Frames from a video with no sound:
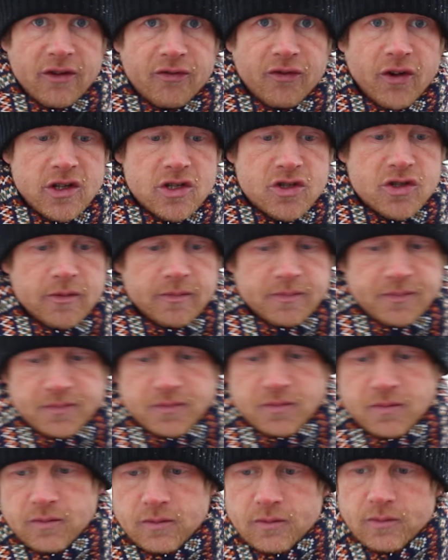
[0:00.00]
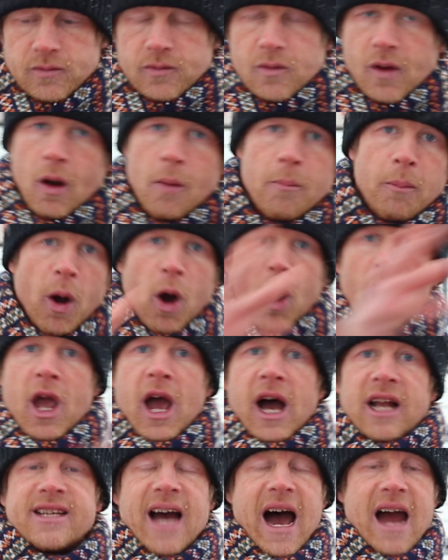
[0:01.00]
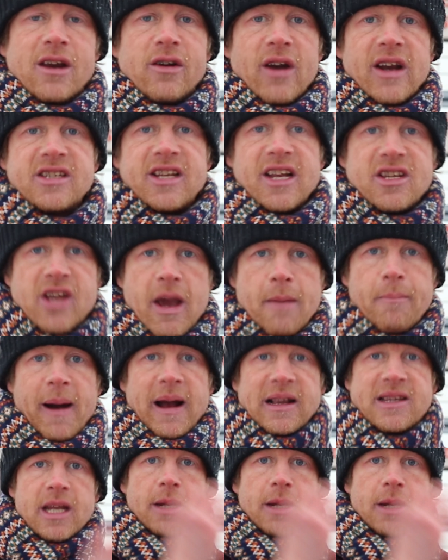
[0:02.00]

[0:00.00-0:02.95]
difference. But I digress. Let's get back